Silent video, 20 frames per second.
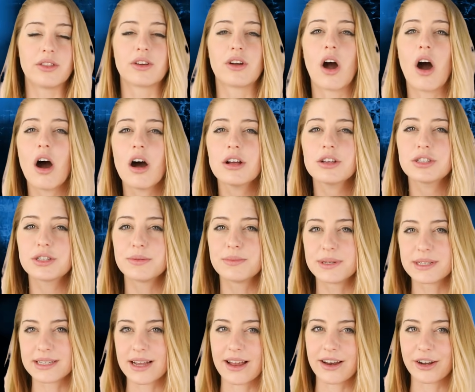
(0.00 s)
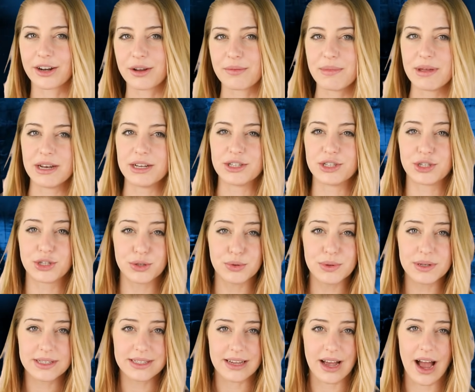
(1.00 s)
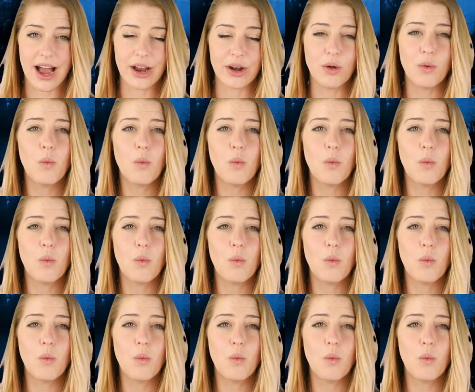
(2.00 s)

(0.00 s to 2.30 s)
The costume designer committed suicide.